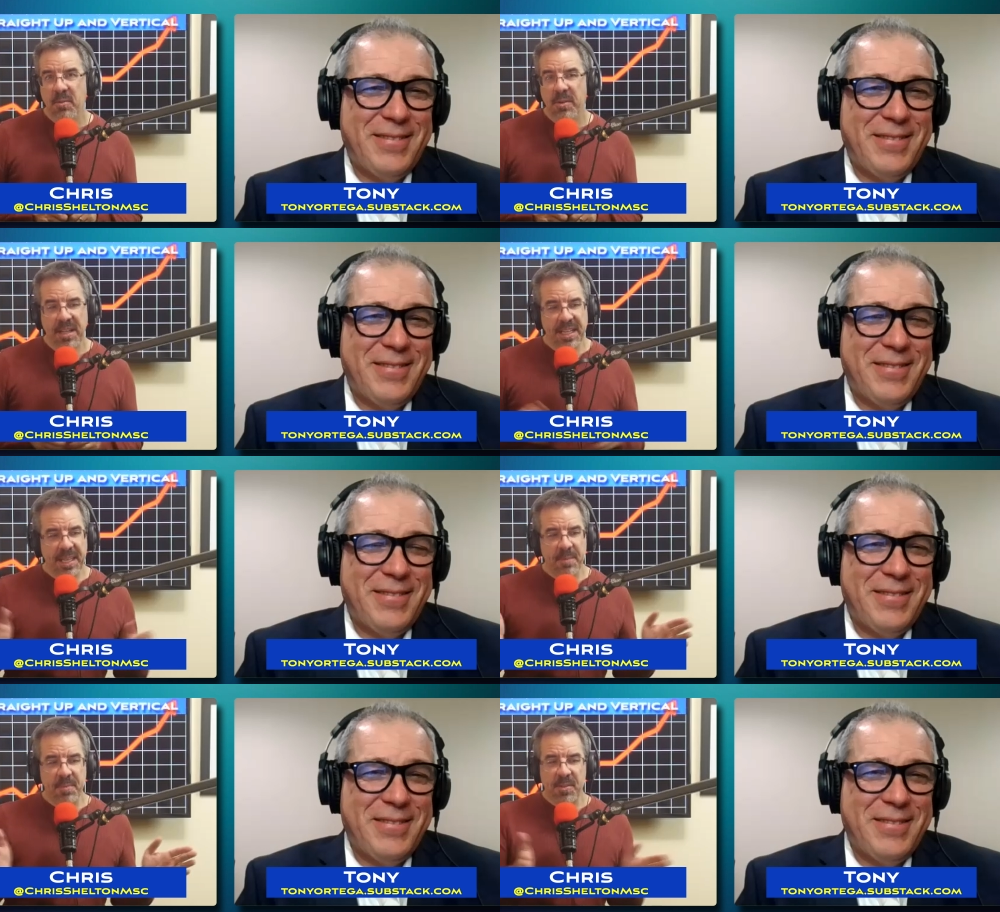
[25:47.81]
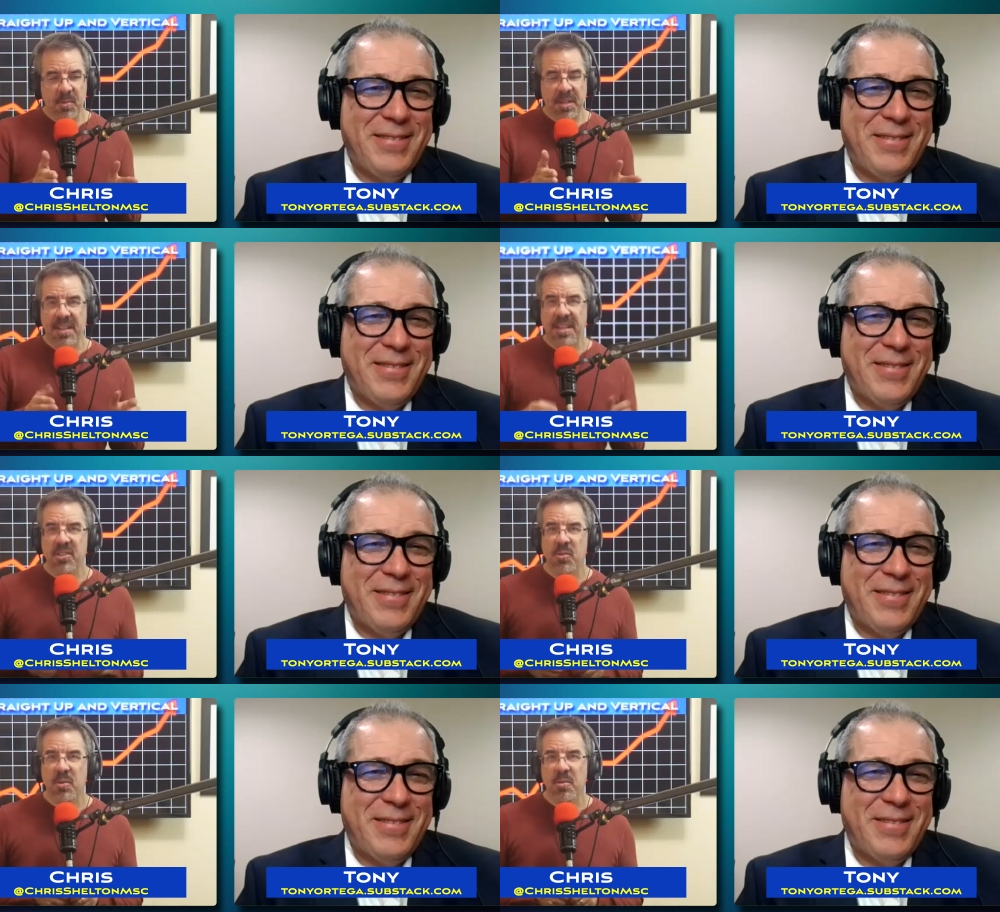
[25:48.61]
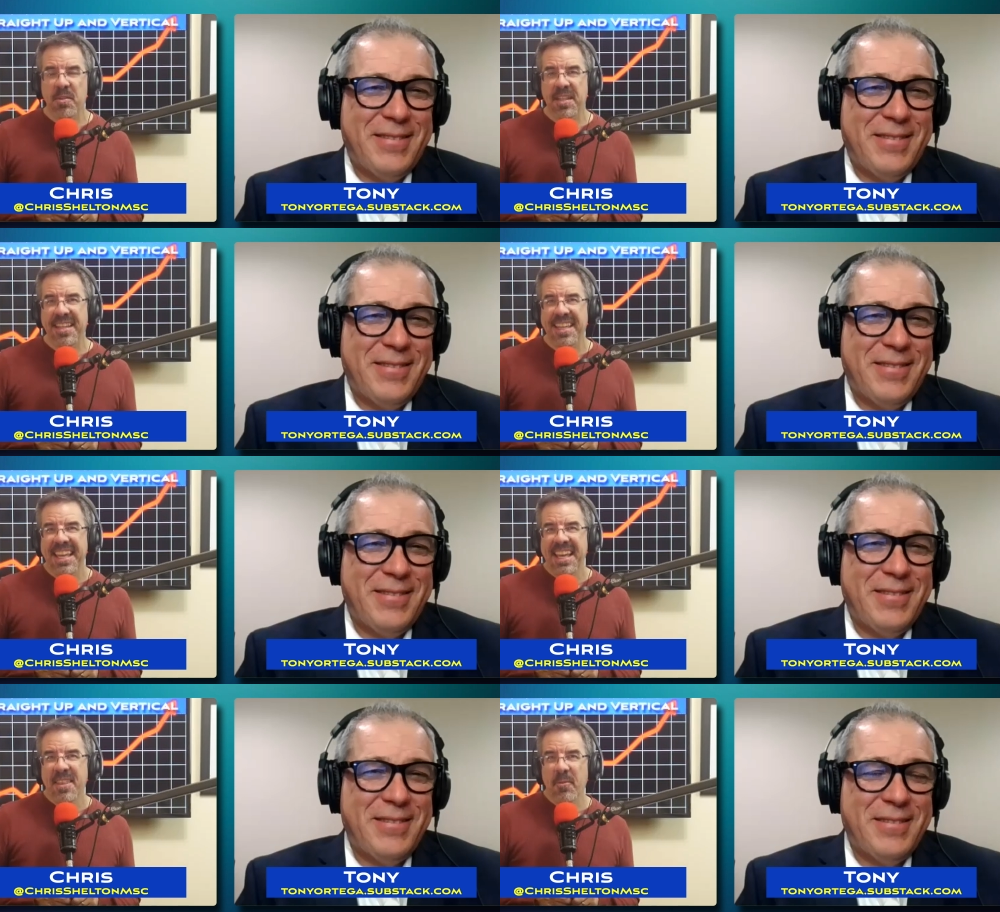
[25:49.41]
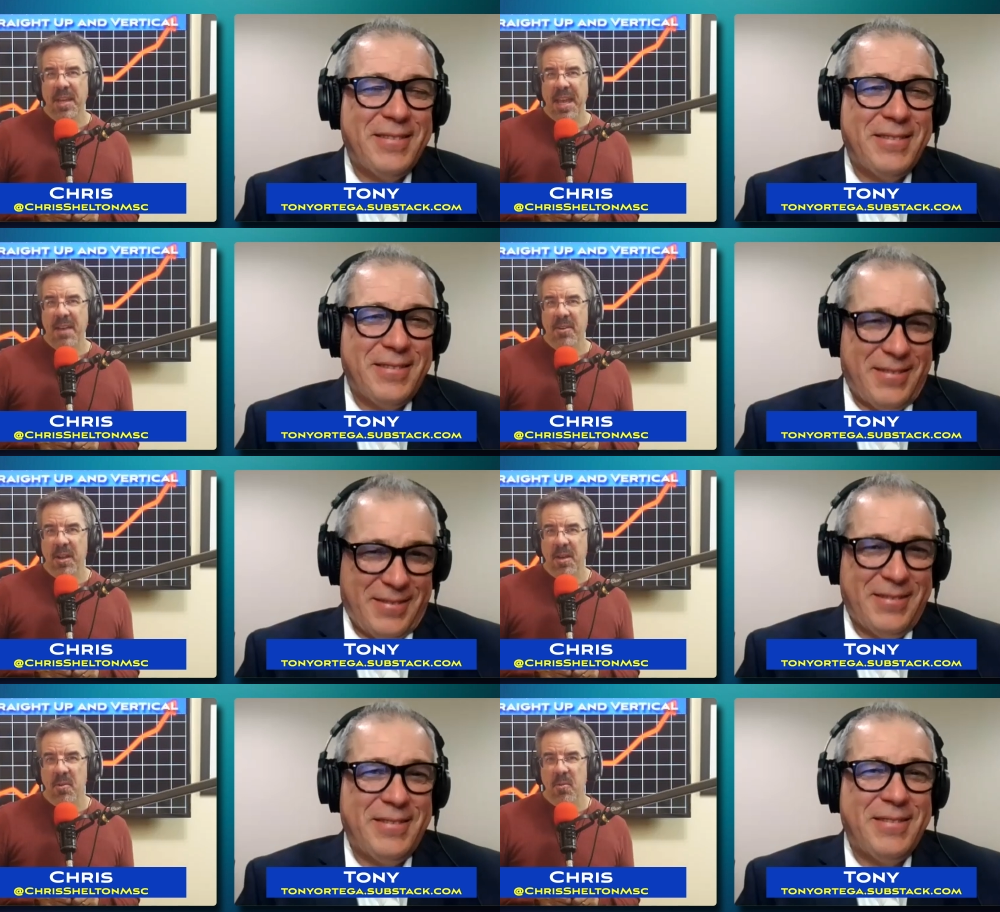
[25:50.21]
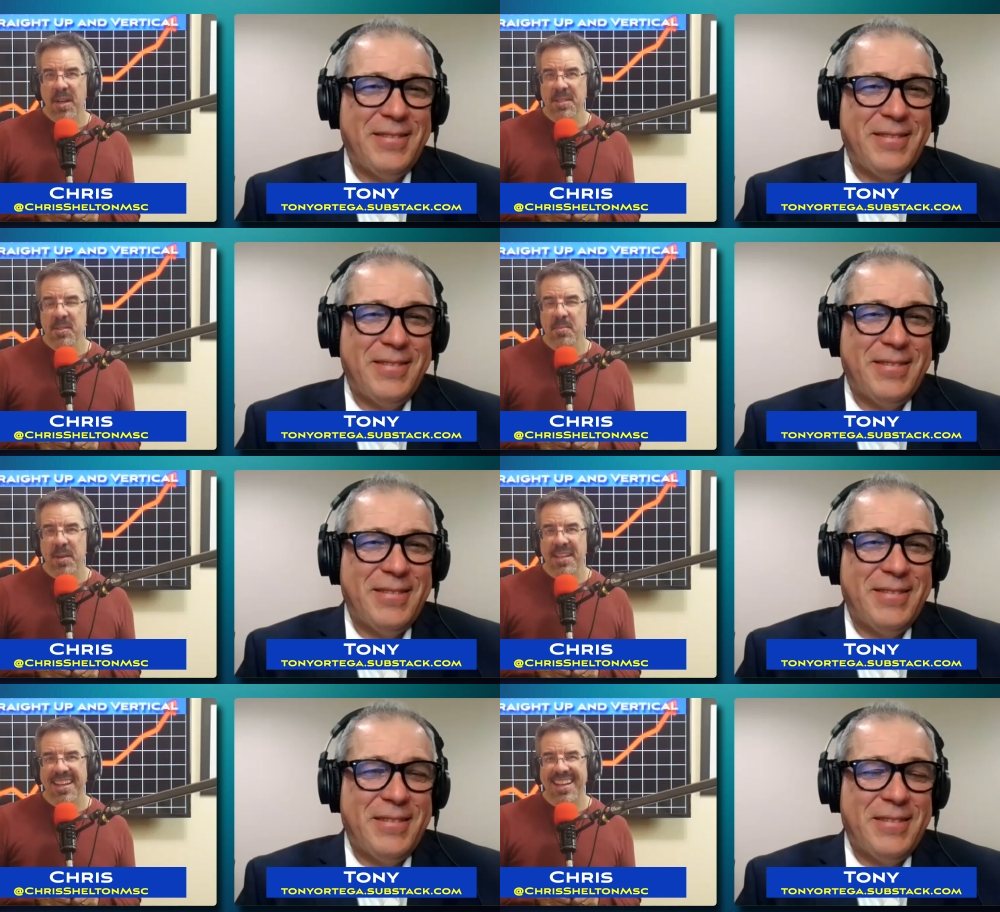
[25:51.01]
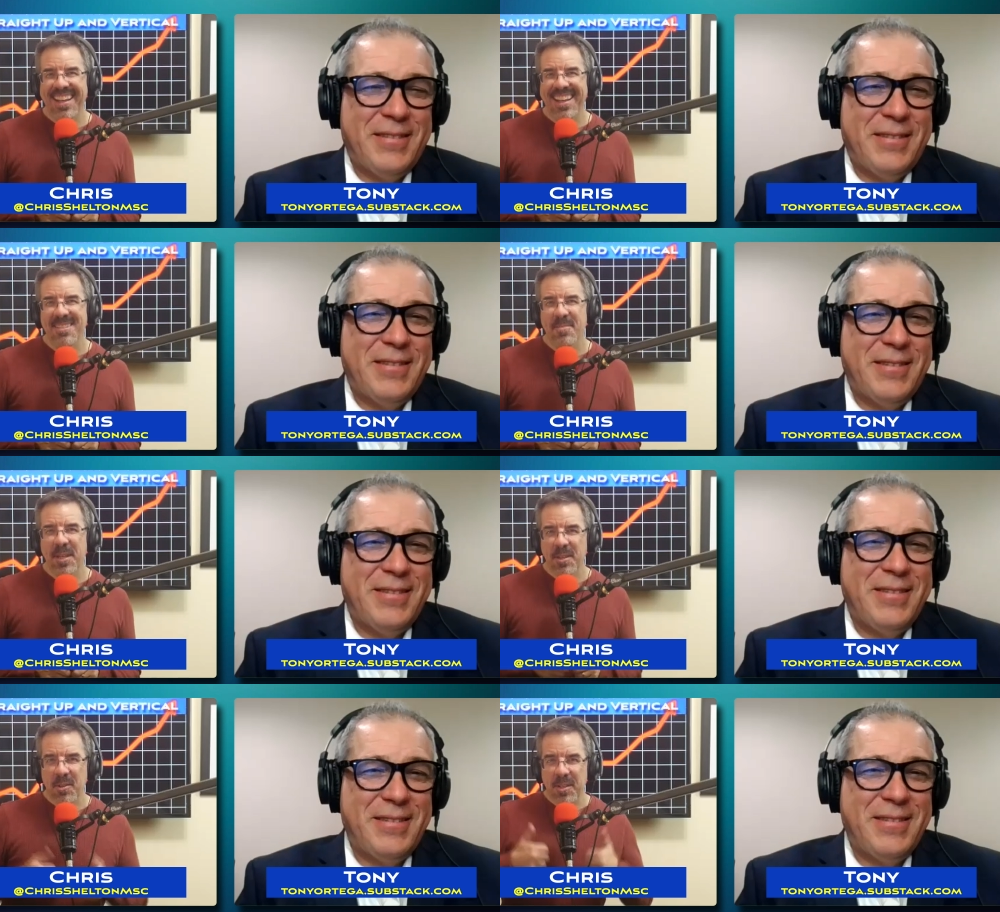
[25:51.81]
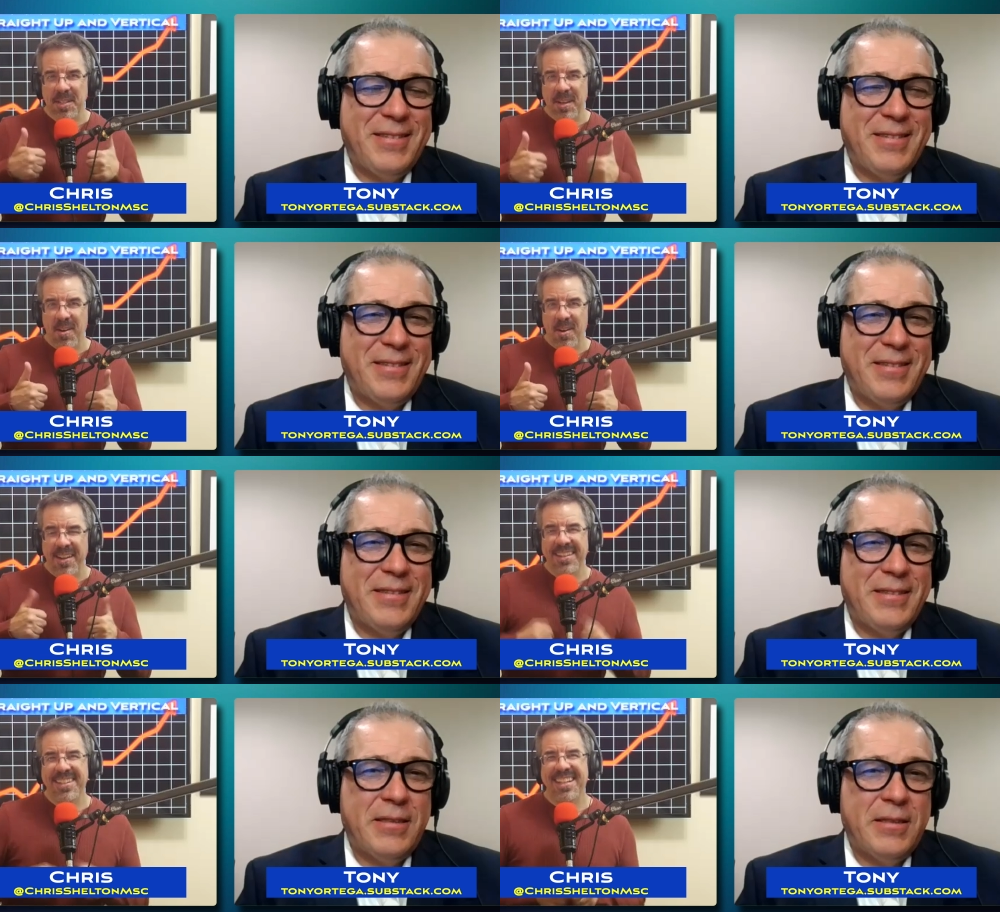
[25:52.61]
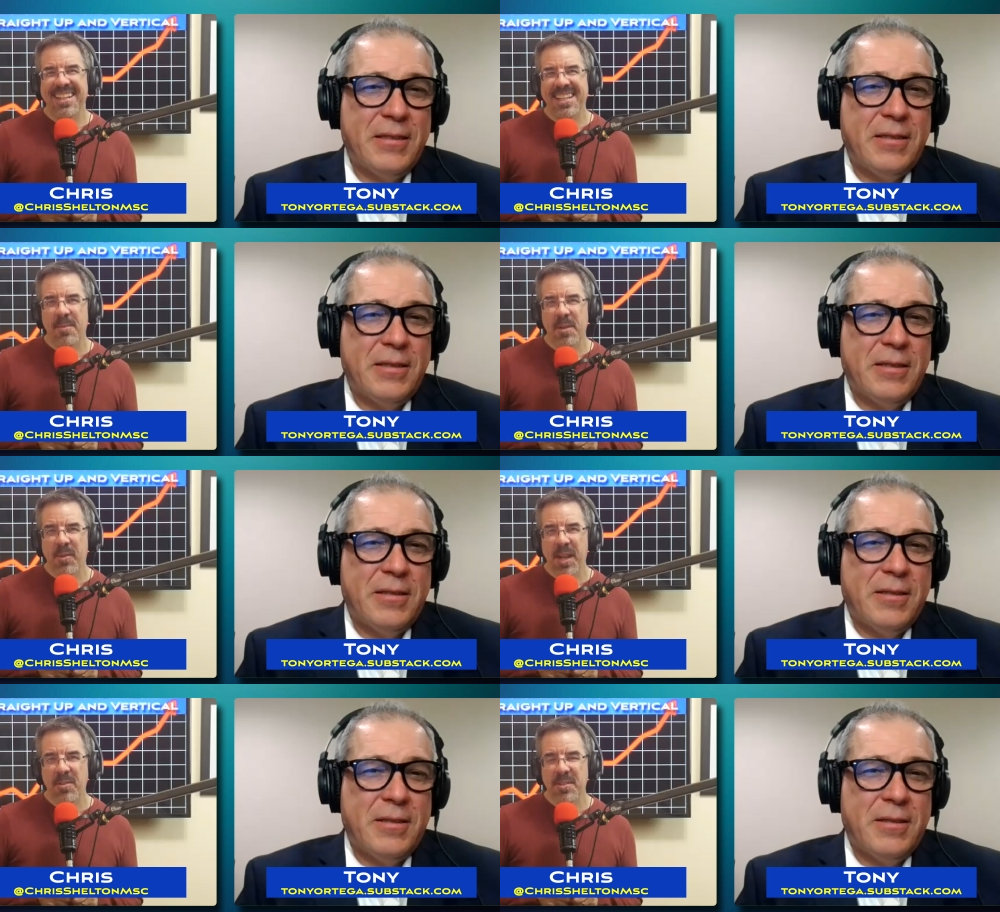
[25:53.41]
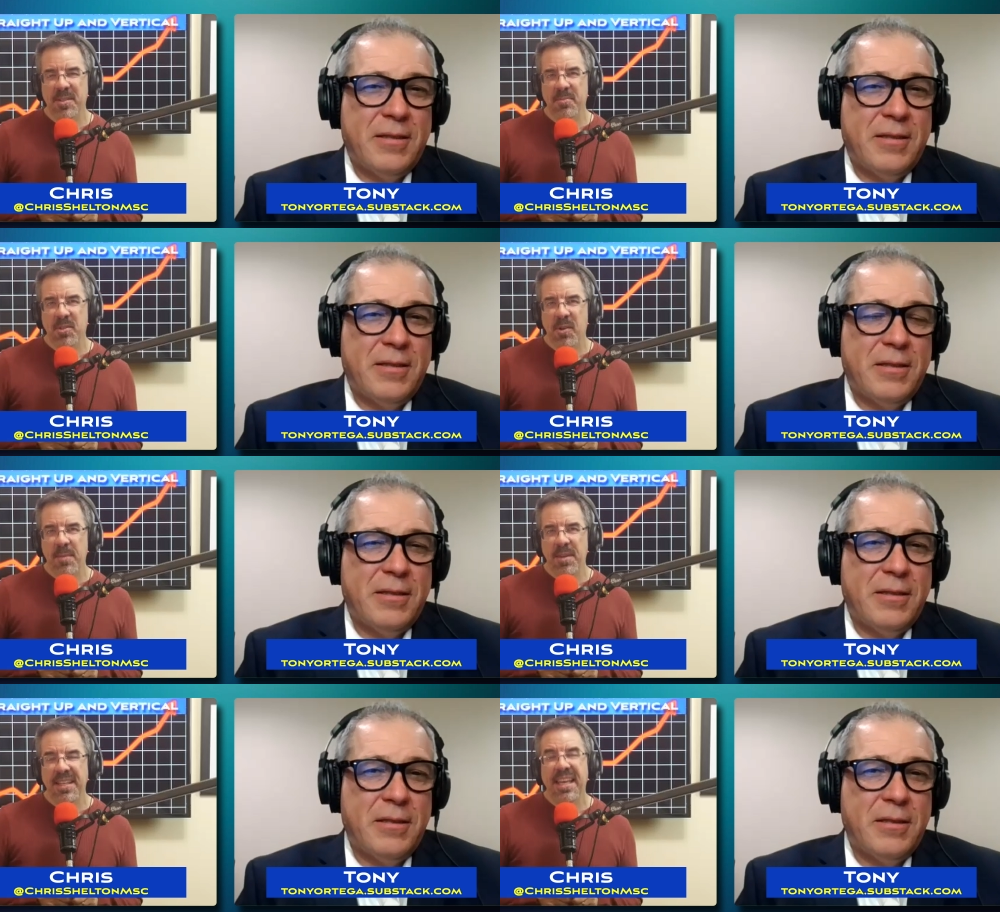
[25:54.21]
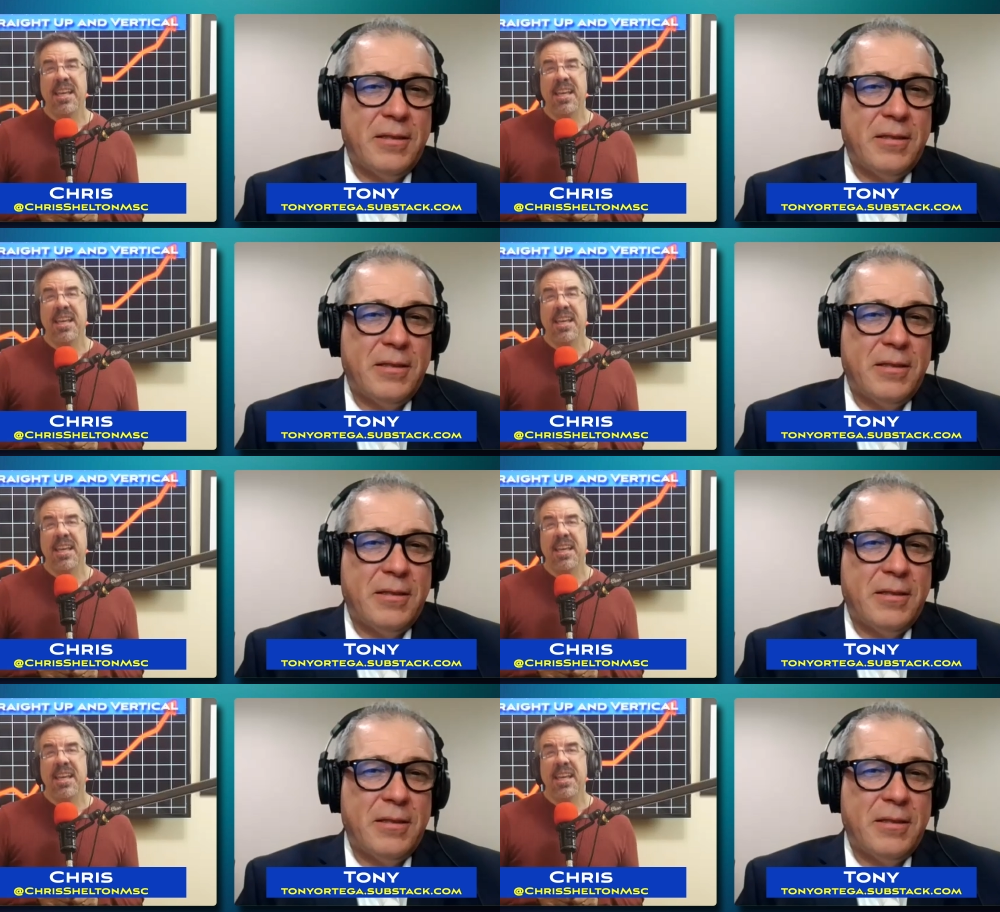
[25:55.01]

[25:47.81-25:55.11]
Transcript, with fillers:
Speaker 1: We're going to keep this one uh, shorter than than we have our other ones, but uh, but good on uh, coming around and subscribing.